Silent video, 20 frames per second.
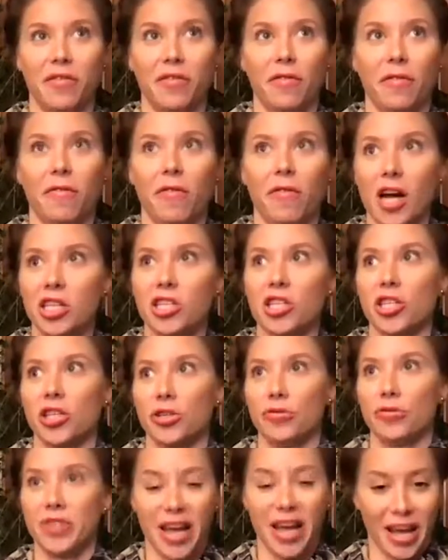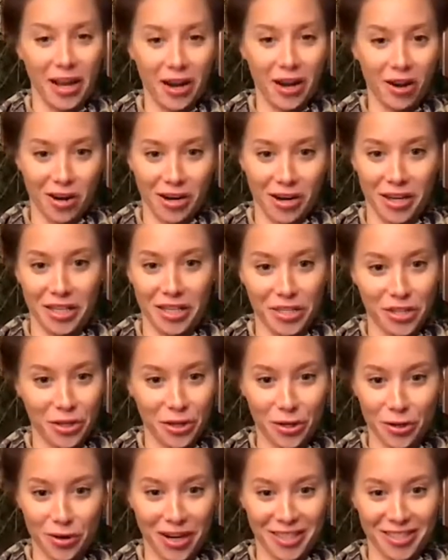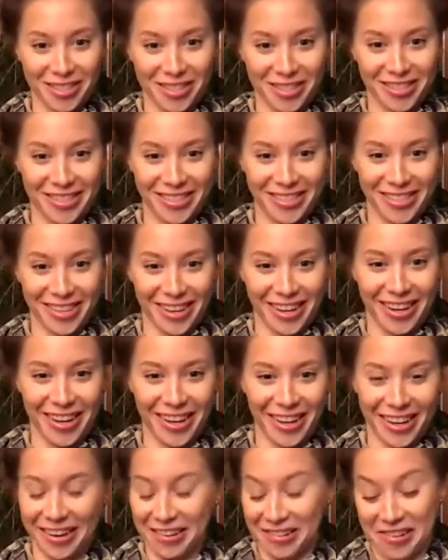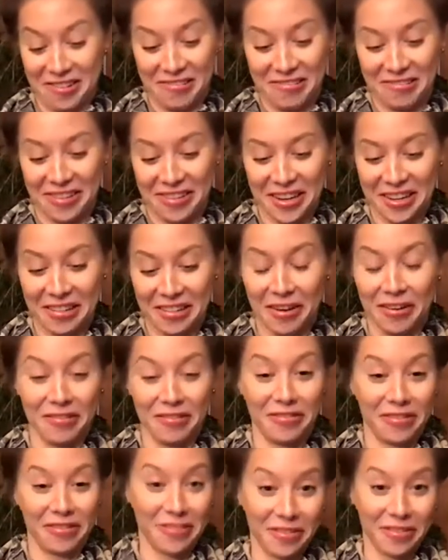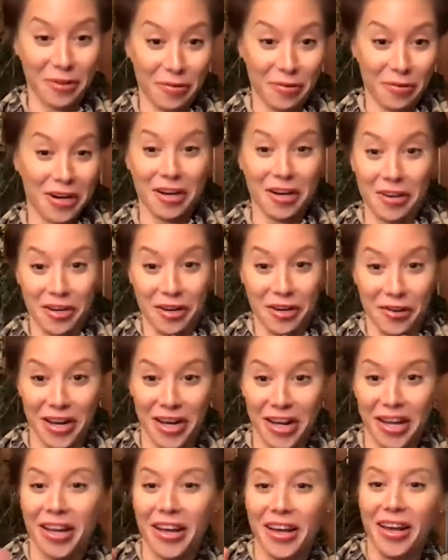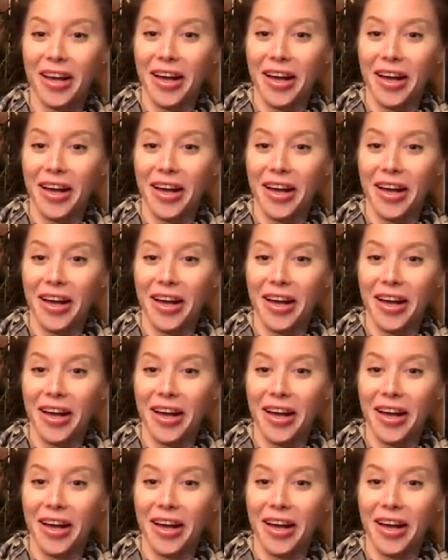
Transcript: and fresh new take on it too. I love the work you're doing.